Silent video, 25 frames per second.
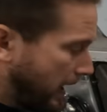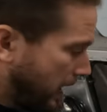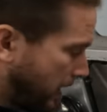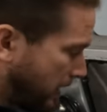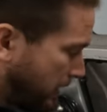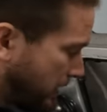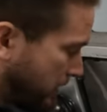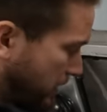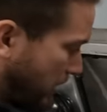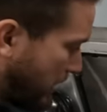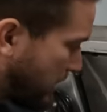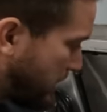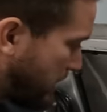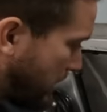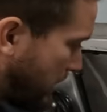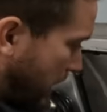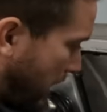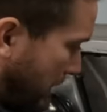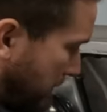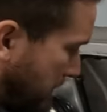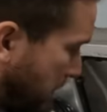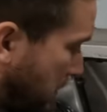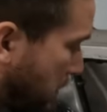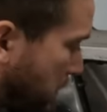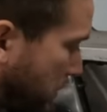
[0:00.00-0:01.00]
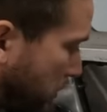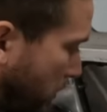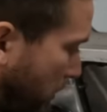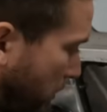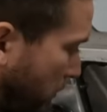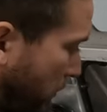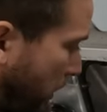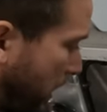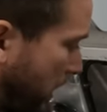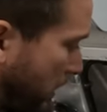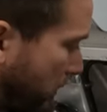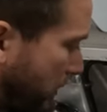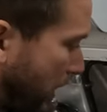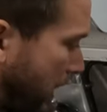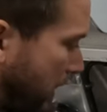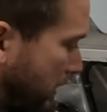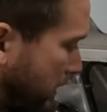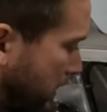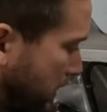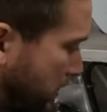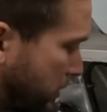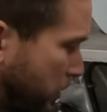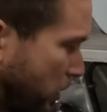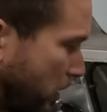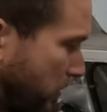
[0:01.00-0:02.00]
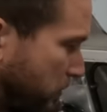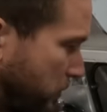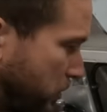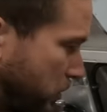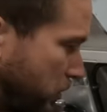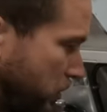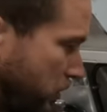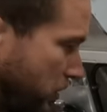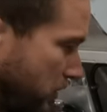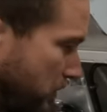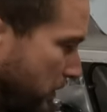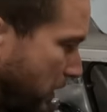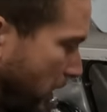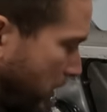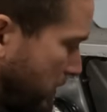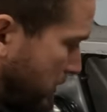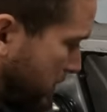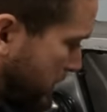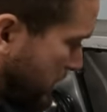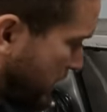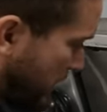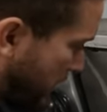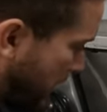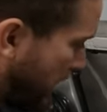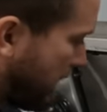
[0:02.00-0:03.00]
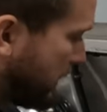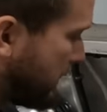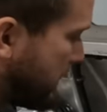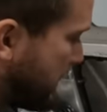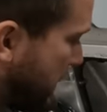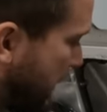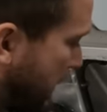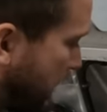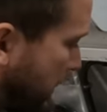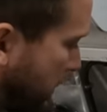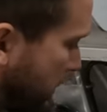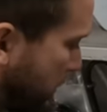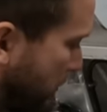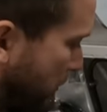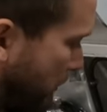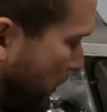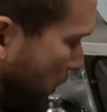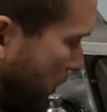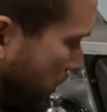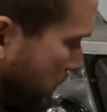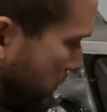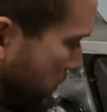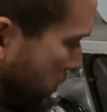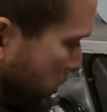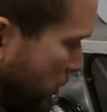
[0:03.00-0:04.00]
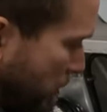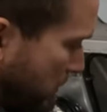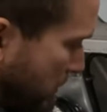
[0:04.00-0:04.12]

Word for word: and I did have them the wrong way around. The top tube goes to the header tank, the bottom